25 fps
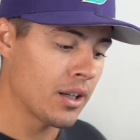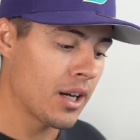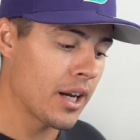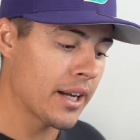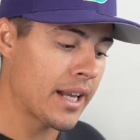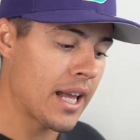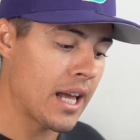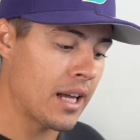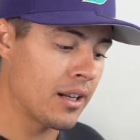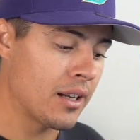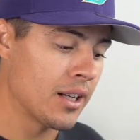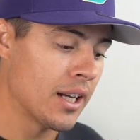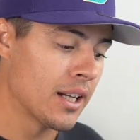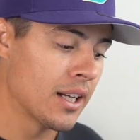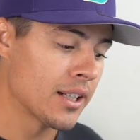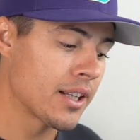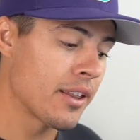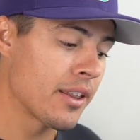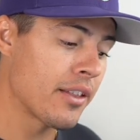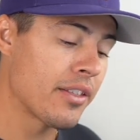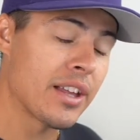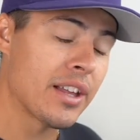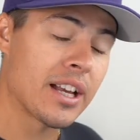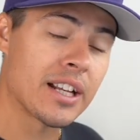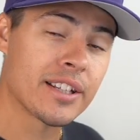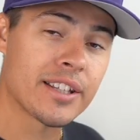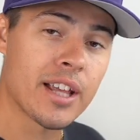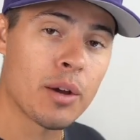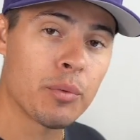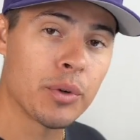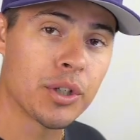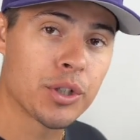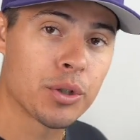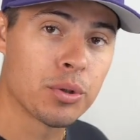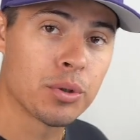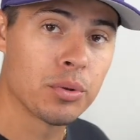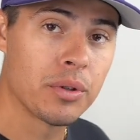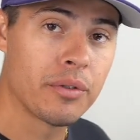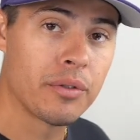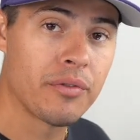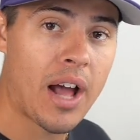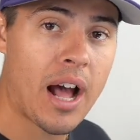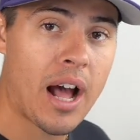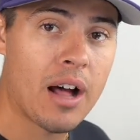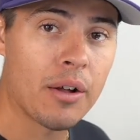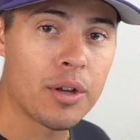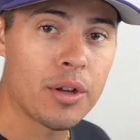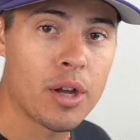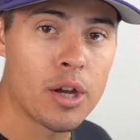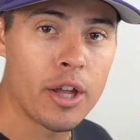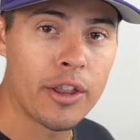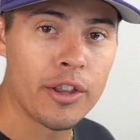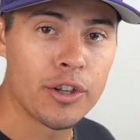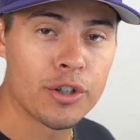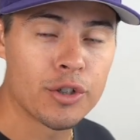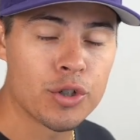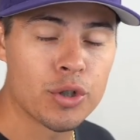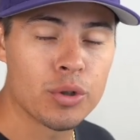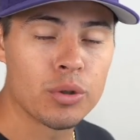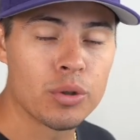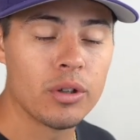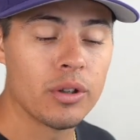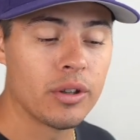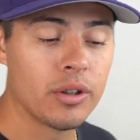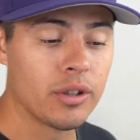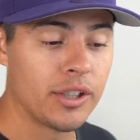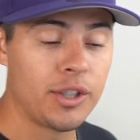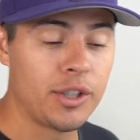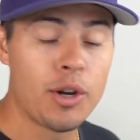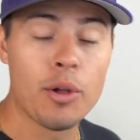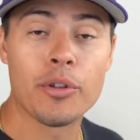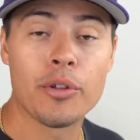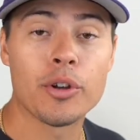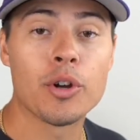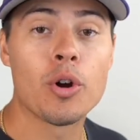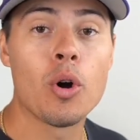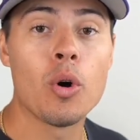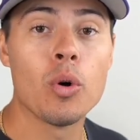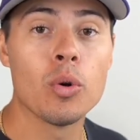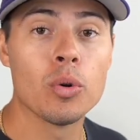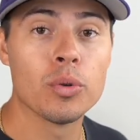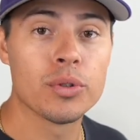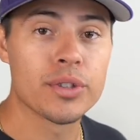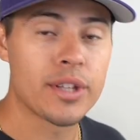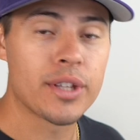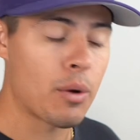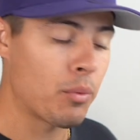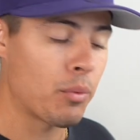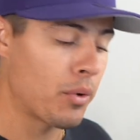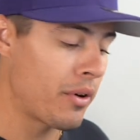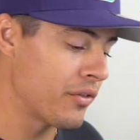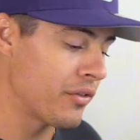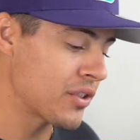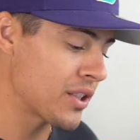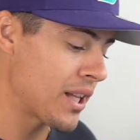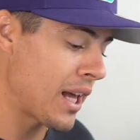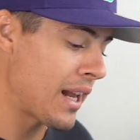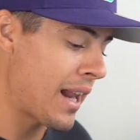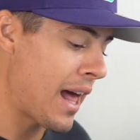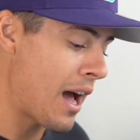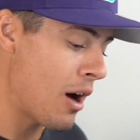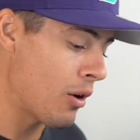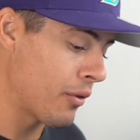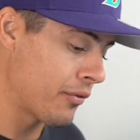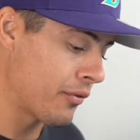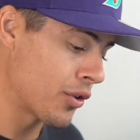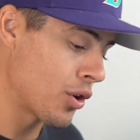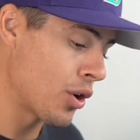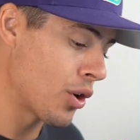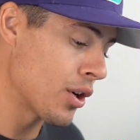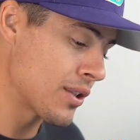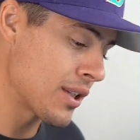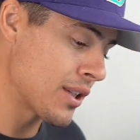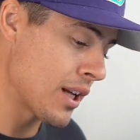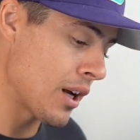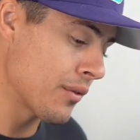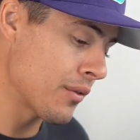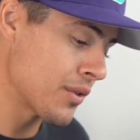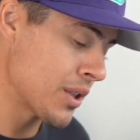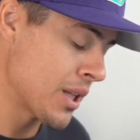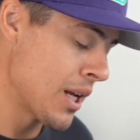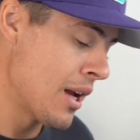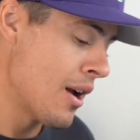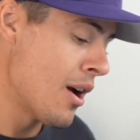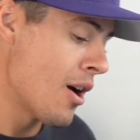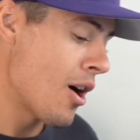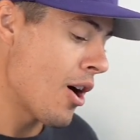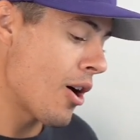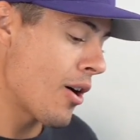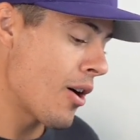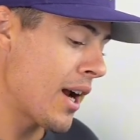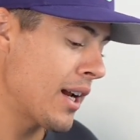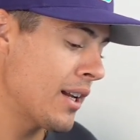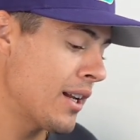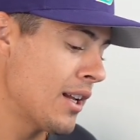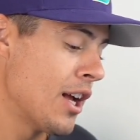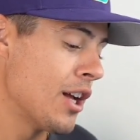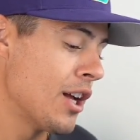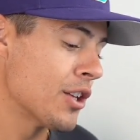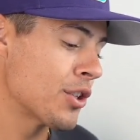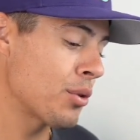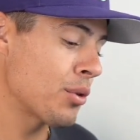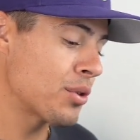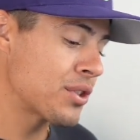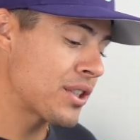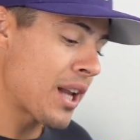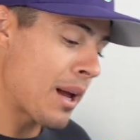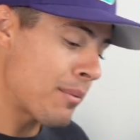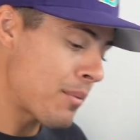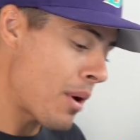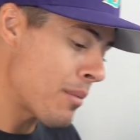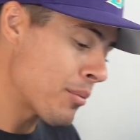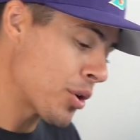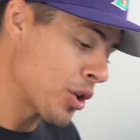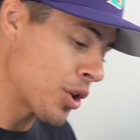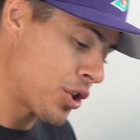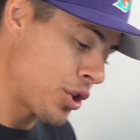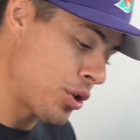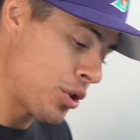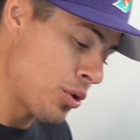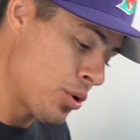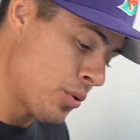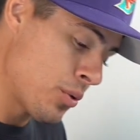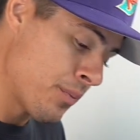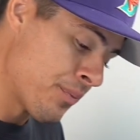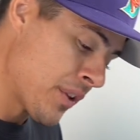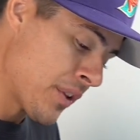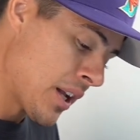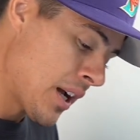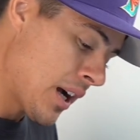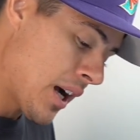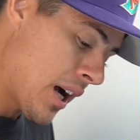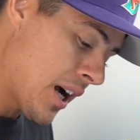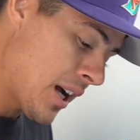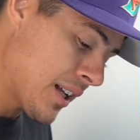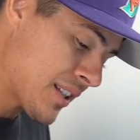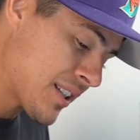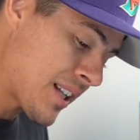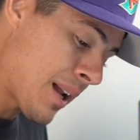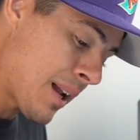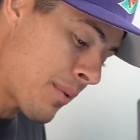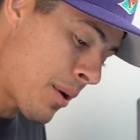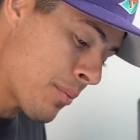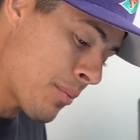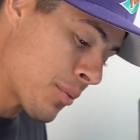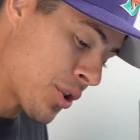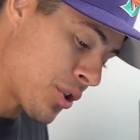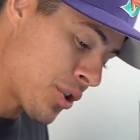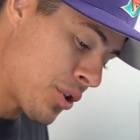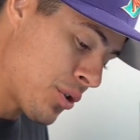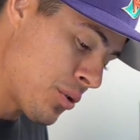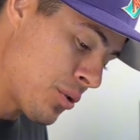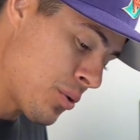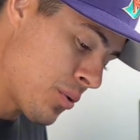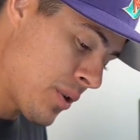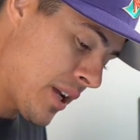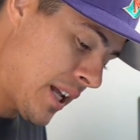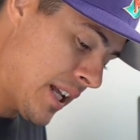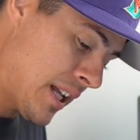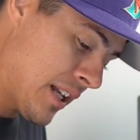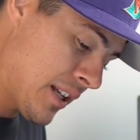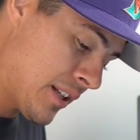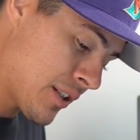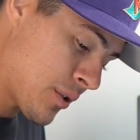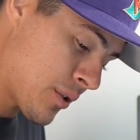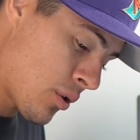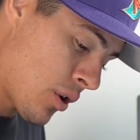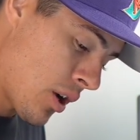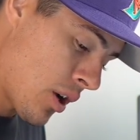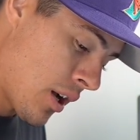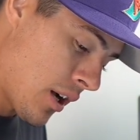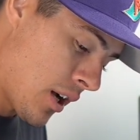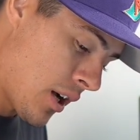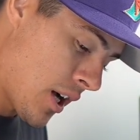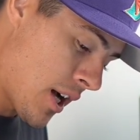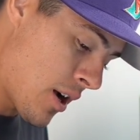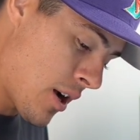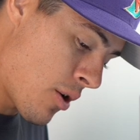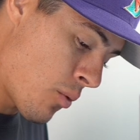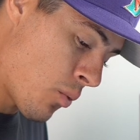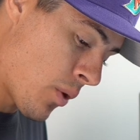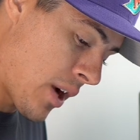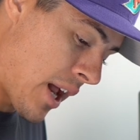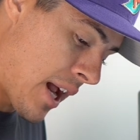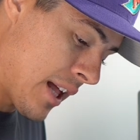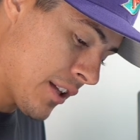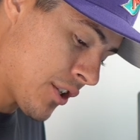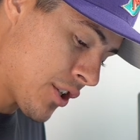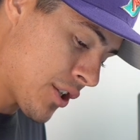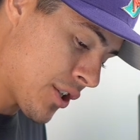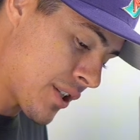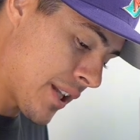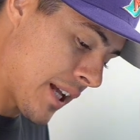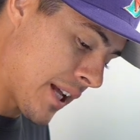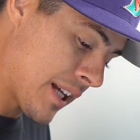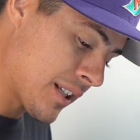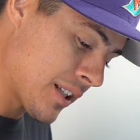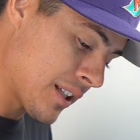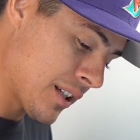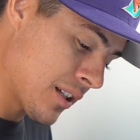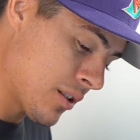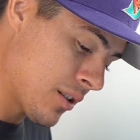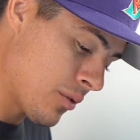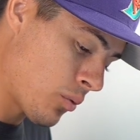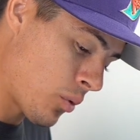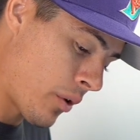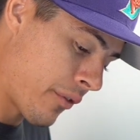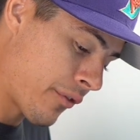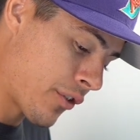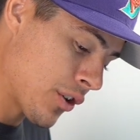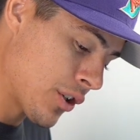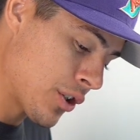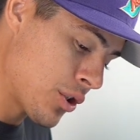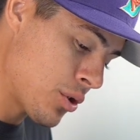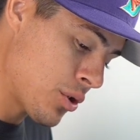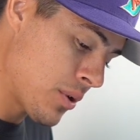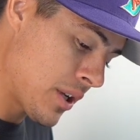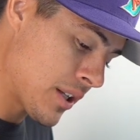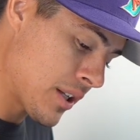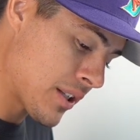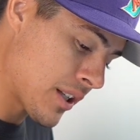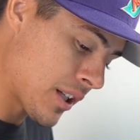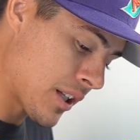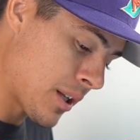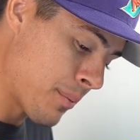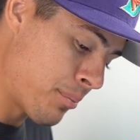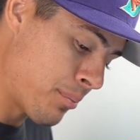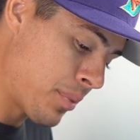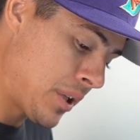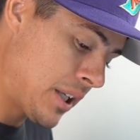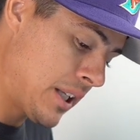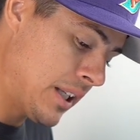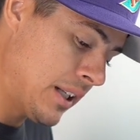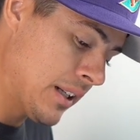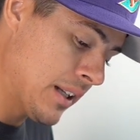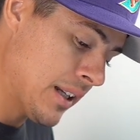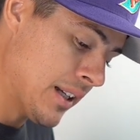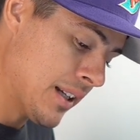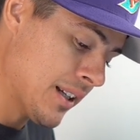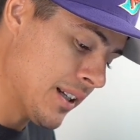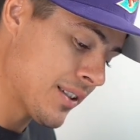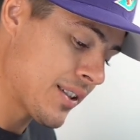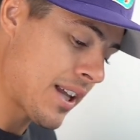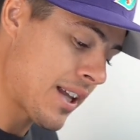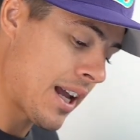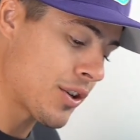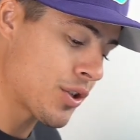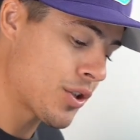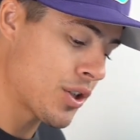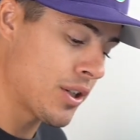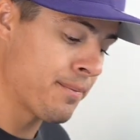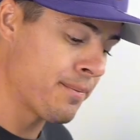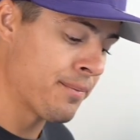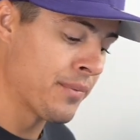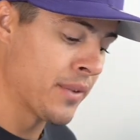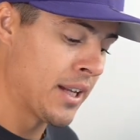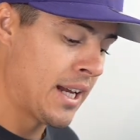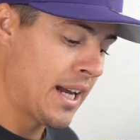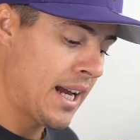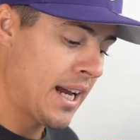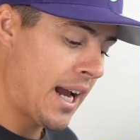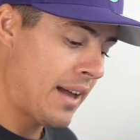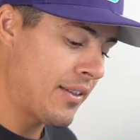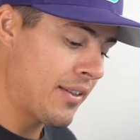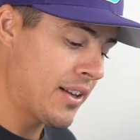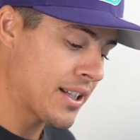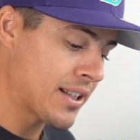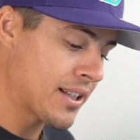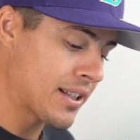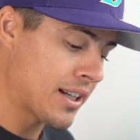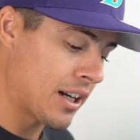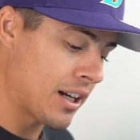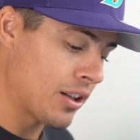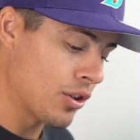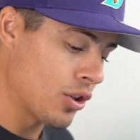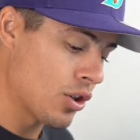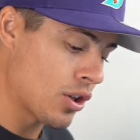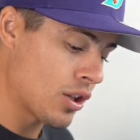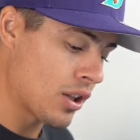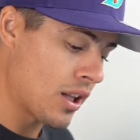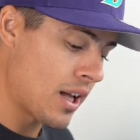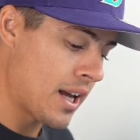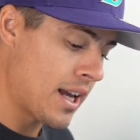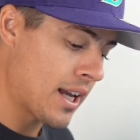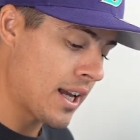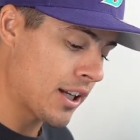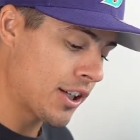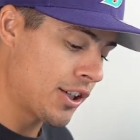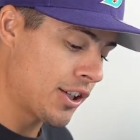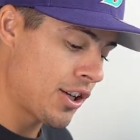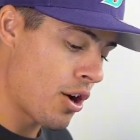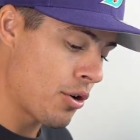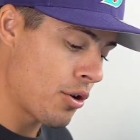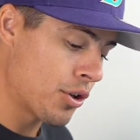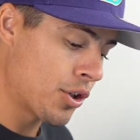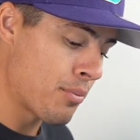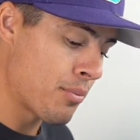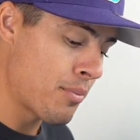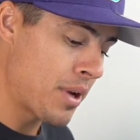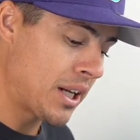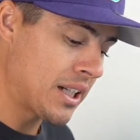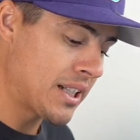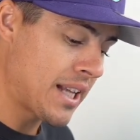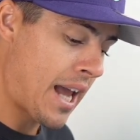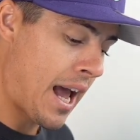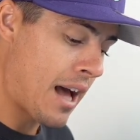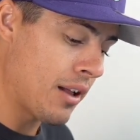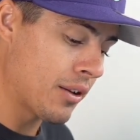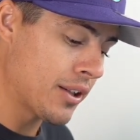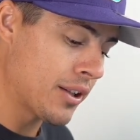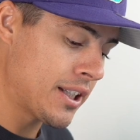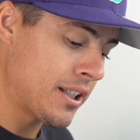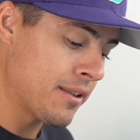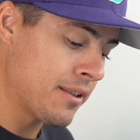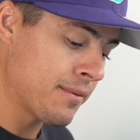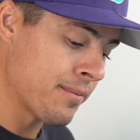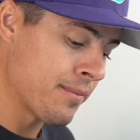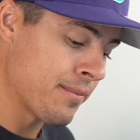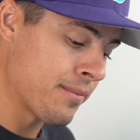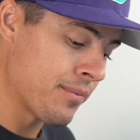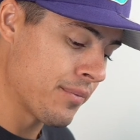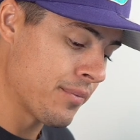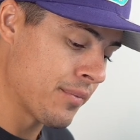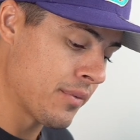again, to the things that we truly value and the goals that we've set out for ourselves. All right. So step number two is what I just like to refer to as the compete section, and this is going to look like your mentality,